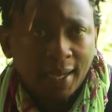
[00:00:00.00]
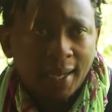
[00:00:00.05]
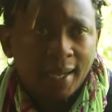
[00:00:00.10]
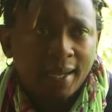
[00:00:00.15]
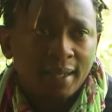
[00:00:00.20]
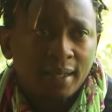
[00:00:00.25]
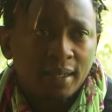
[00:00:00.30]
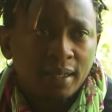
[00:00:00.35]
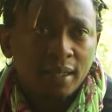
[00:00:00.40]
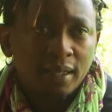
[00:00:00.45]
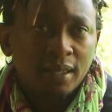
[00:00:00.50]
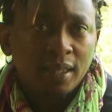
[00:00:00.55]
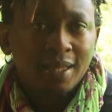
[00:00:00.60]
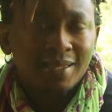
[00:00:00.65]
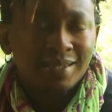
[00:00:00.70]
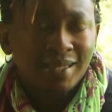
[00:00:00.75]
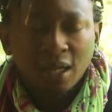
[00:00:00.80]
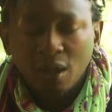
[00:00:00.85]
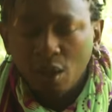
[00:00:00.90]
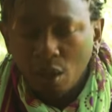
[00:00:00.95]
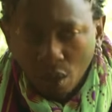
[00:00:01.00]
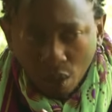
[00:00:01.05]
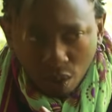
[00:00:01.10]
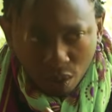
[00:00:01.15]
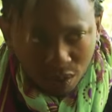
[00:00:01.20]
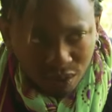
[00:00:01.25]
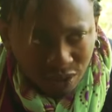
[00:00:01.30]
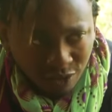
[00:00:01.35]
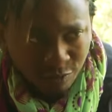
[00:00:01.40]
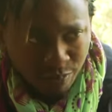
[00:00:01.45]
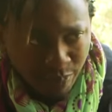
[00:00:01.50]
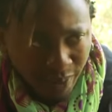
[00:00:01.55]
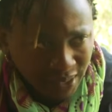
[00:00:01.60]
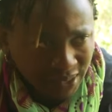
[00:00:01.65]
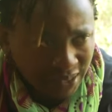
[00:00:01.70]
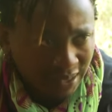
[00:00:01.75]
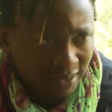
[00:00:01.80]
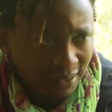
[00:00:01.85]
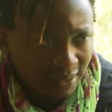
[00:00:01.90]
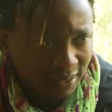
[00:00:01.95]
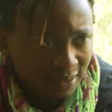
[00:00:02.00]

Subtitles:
And there's a lot of pressure